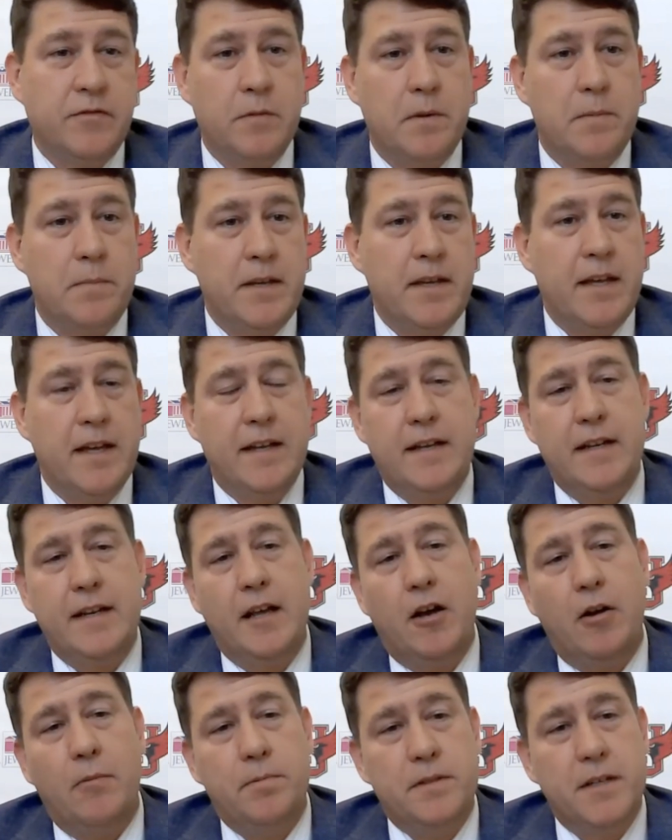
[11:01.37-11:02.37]
from the beginning,
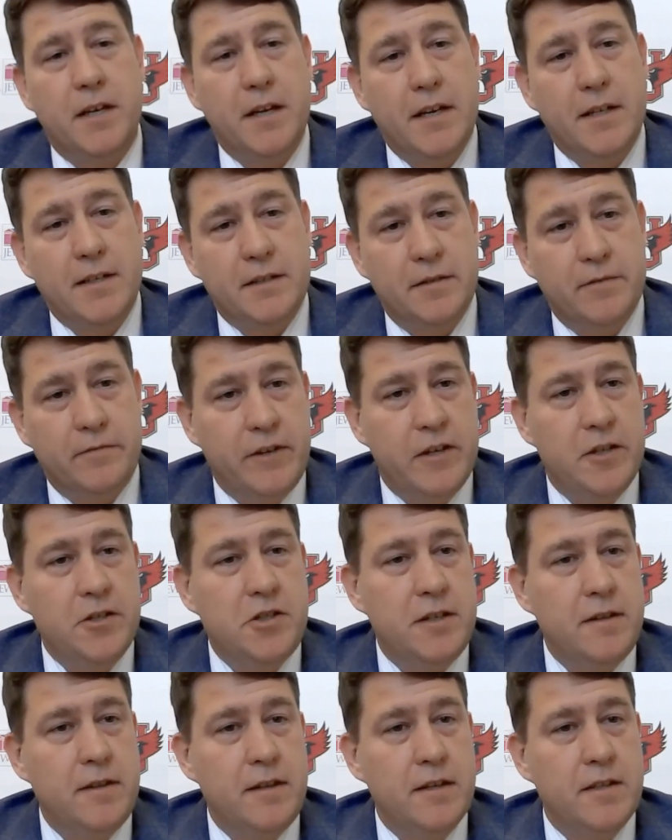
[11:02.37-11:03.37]
helped to
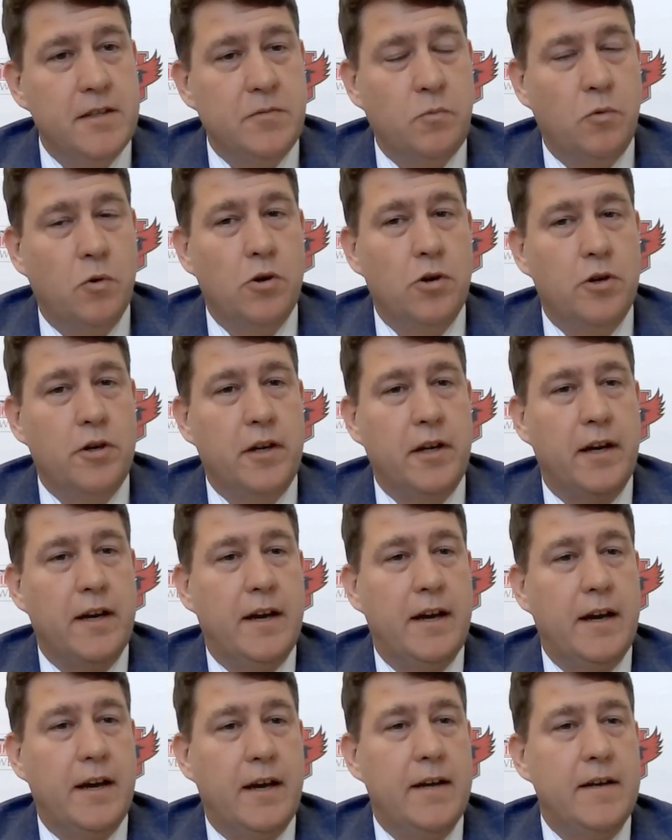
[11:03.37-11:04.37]
vision this work,
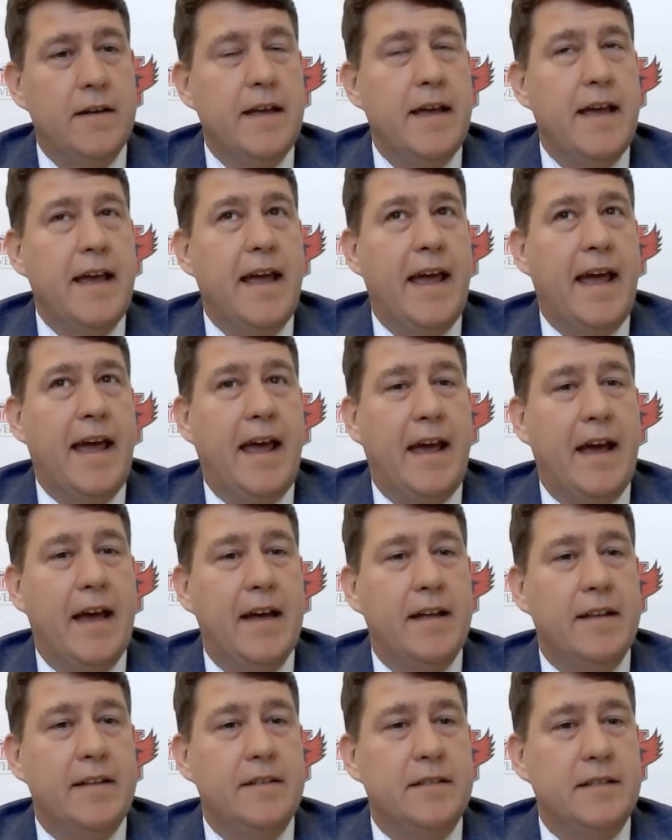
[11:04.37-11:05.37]

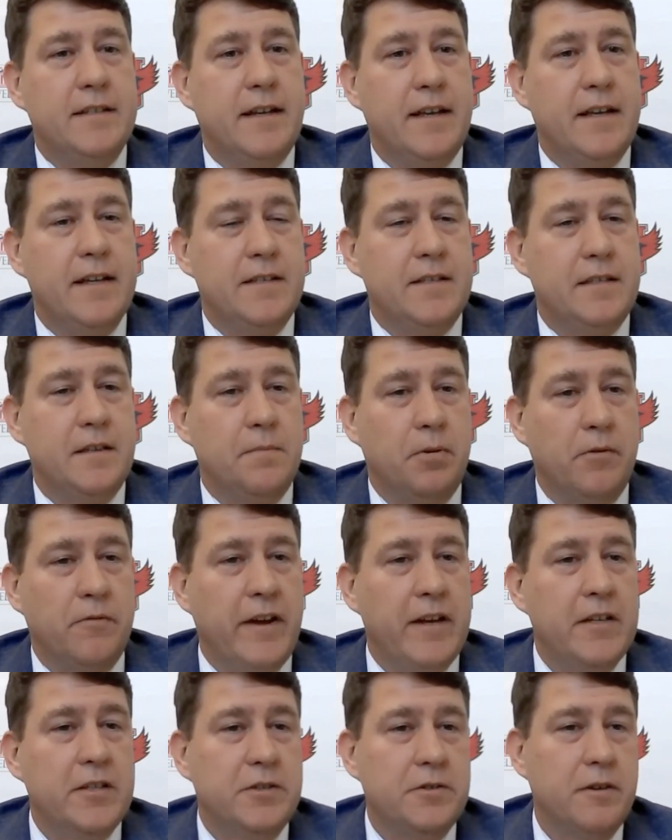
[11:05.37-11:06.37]
and is the
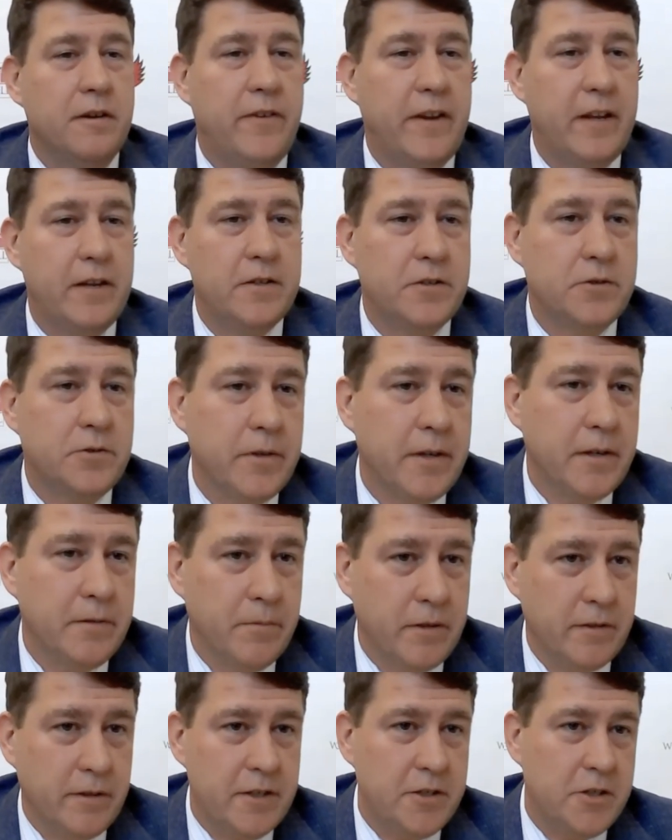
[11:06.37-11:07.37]
professor of history and
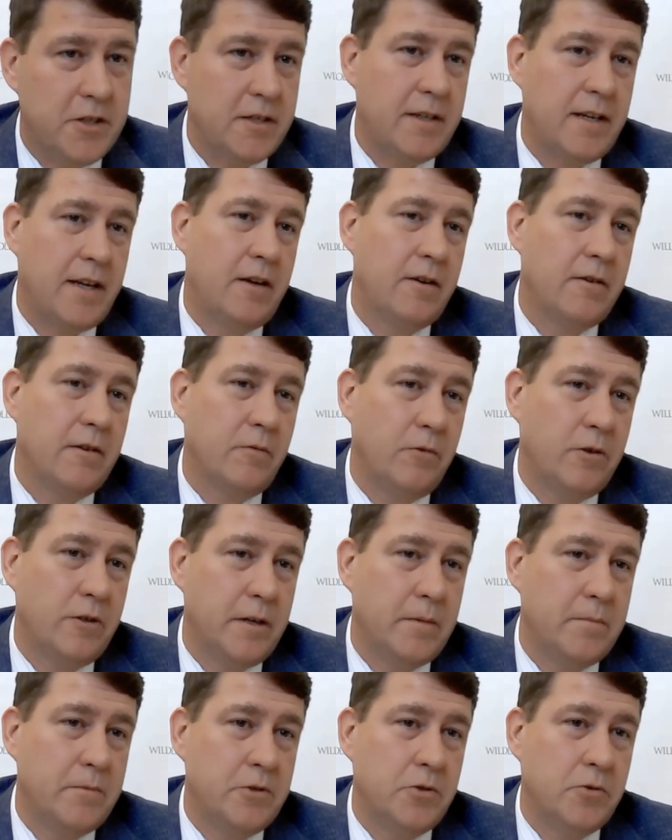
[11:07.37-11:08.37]
religion here at
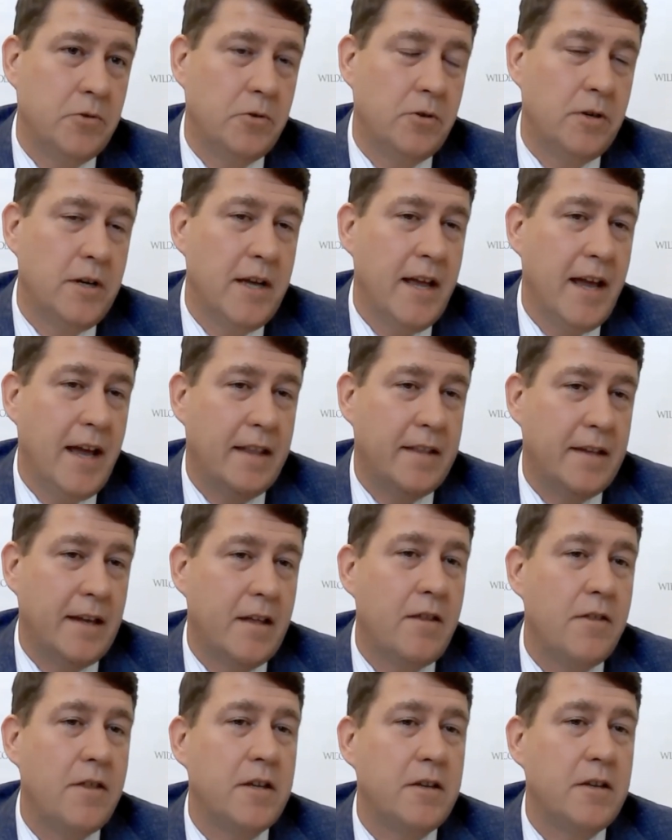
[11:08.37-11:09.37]
William Jewell. And the
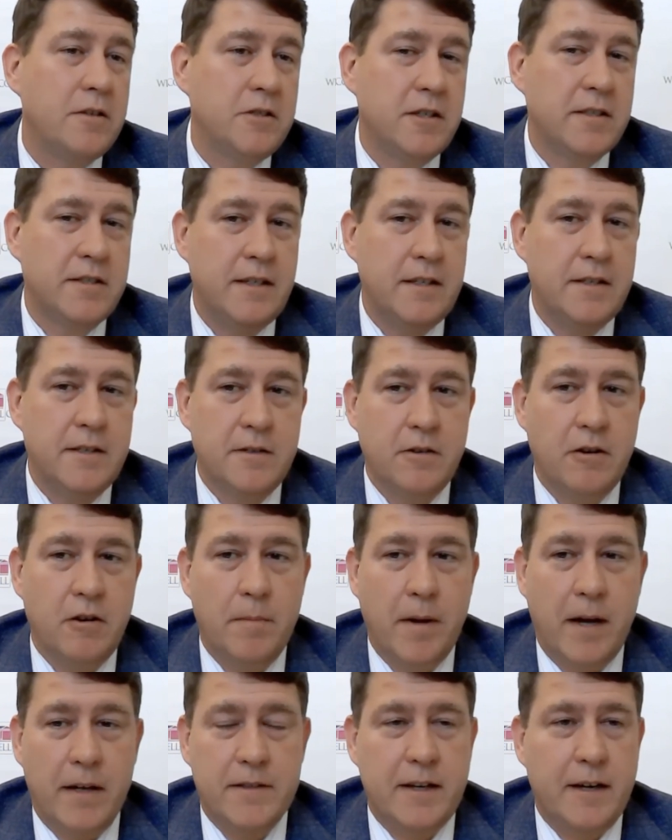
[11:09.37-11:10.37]
other thing you just need to know
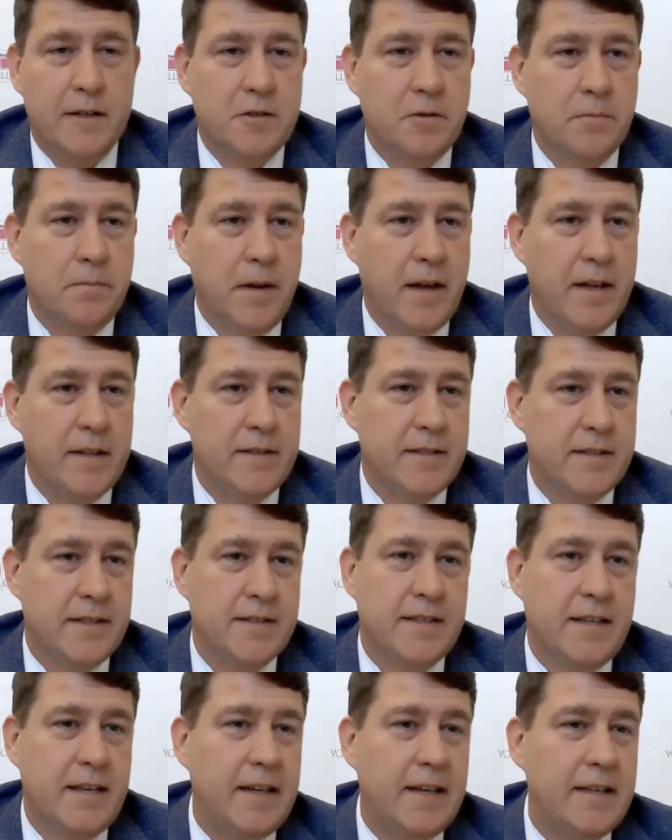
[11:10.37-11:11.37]
about Dr. Benz
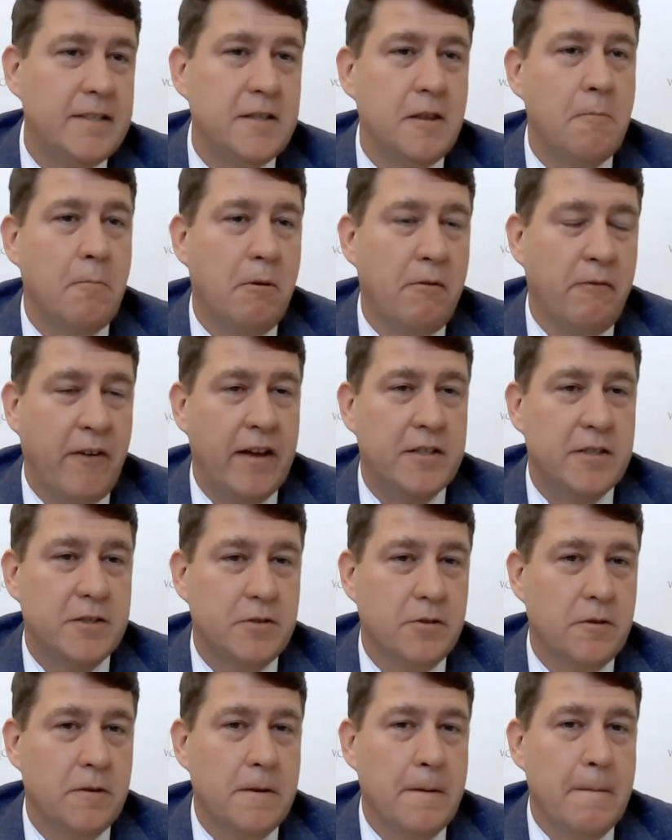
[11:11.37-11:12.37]
is he's the
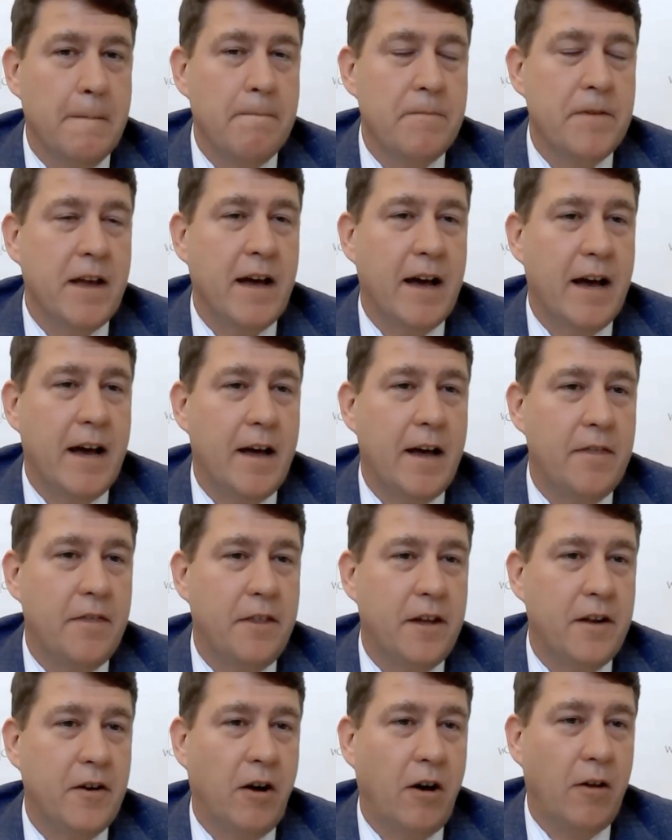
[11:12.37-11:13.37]
professor
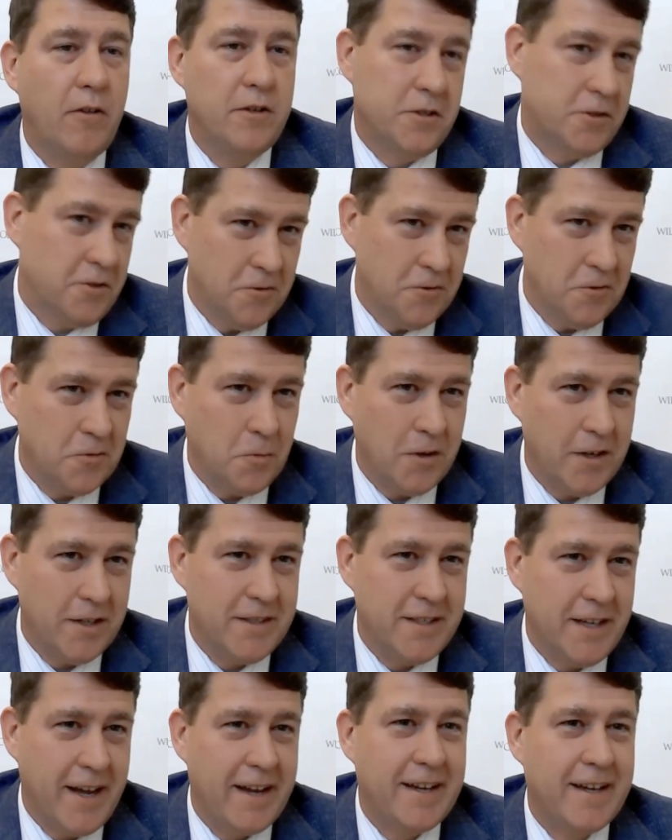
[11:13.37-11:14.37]
that all the students want to
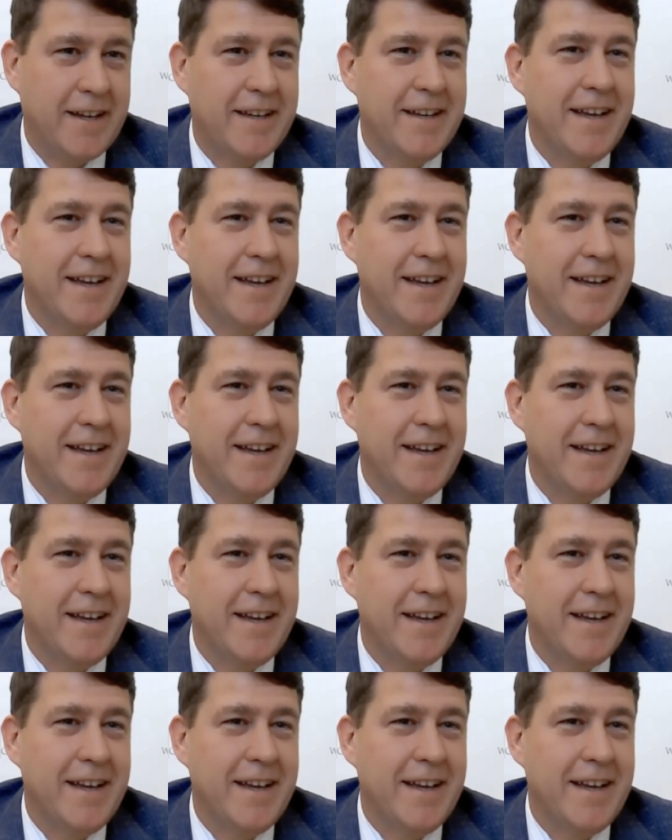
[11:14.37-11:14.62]
take.